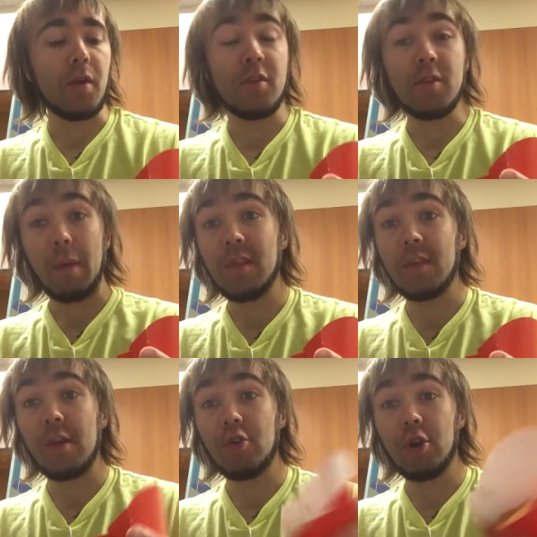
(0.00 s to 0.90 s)

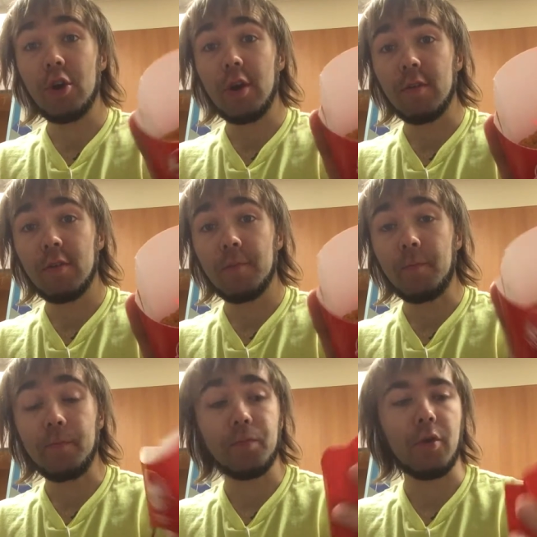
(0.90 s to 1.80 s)
spicy chicken nuggets.
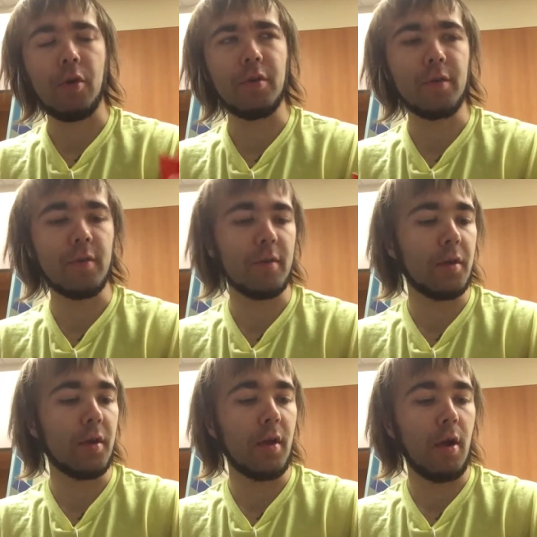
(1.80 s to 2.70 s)
Apparently, this is
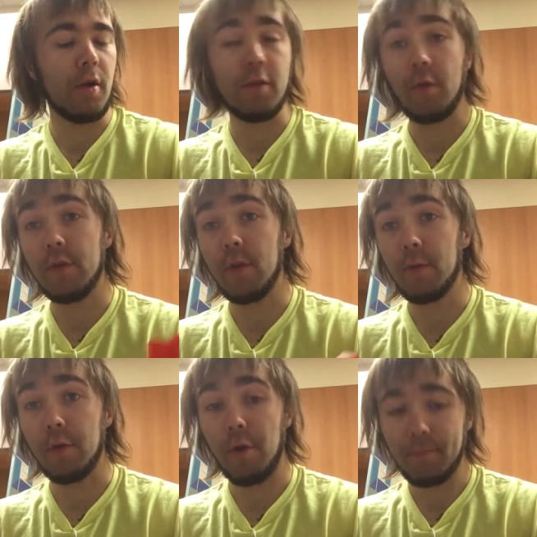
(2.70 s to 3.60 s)
the August
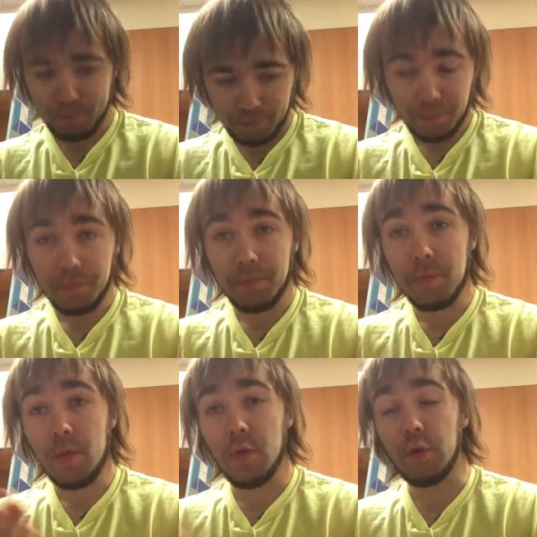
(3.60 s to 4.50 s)
13th, so
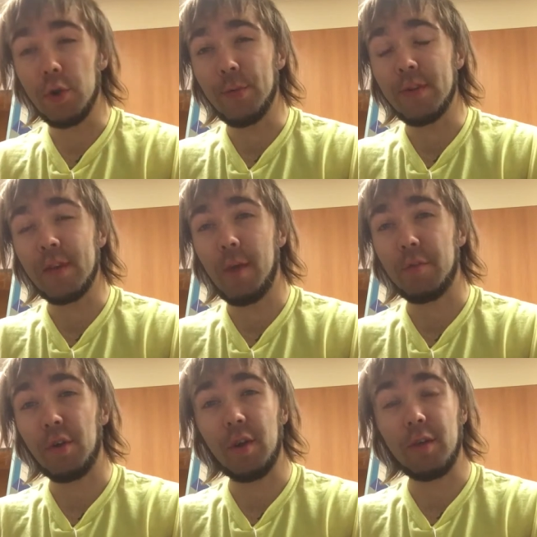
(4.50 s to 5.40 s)
there's limited time.
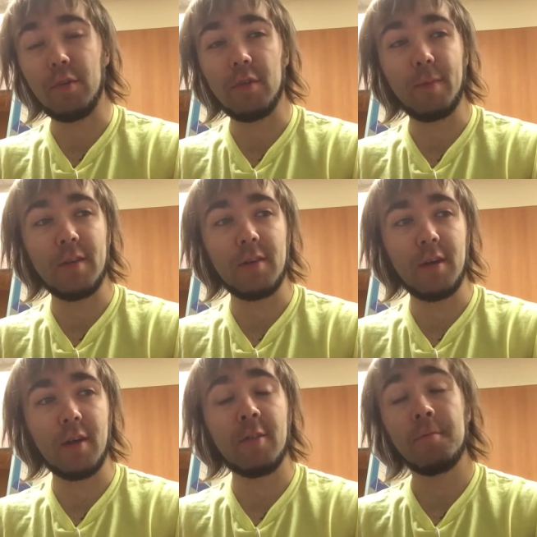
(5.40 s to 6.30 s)
So you like little spicy
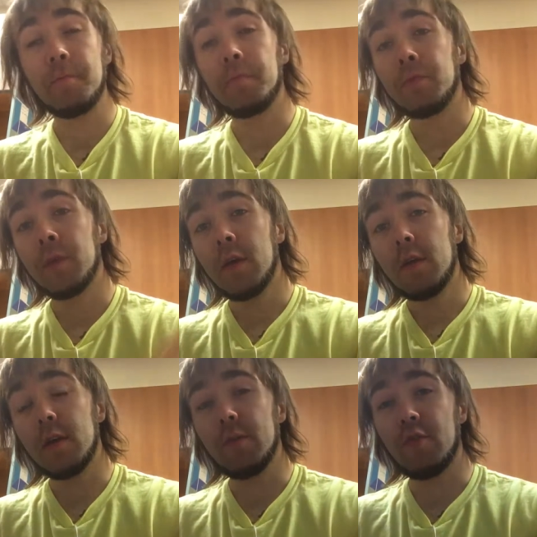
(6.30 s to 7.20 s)
nuggets?
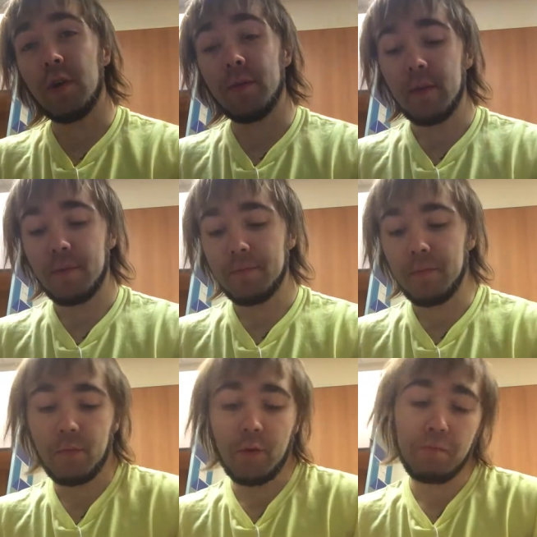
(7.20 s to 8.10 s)
Definitely try these out.
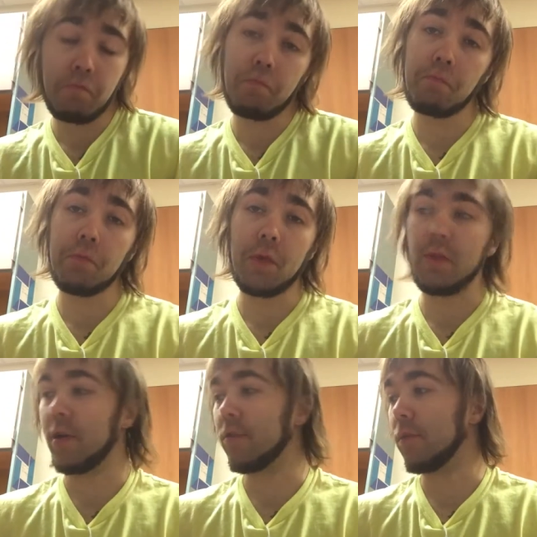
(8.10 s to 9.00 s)

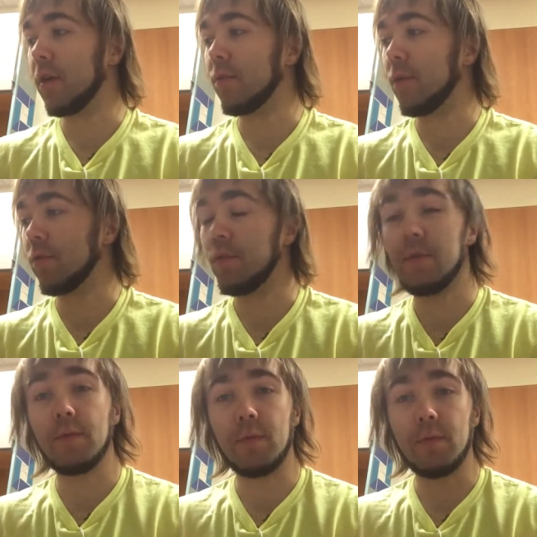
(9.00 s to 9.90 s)
They're not too bad, especially when they're
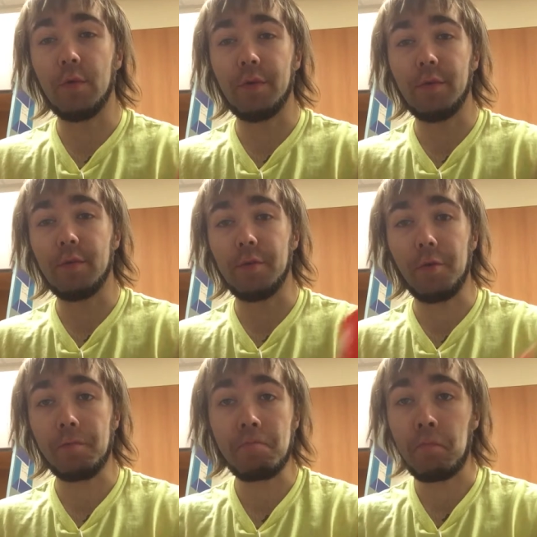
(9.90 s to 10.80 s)
on four four deal.
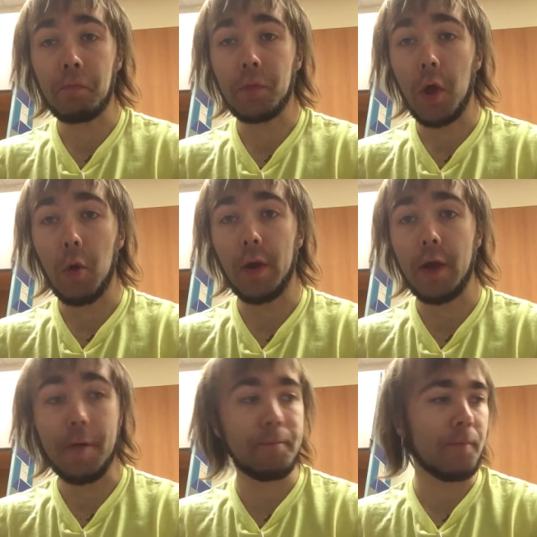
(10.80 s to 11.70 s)
So why not?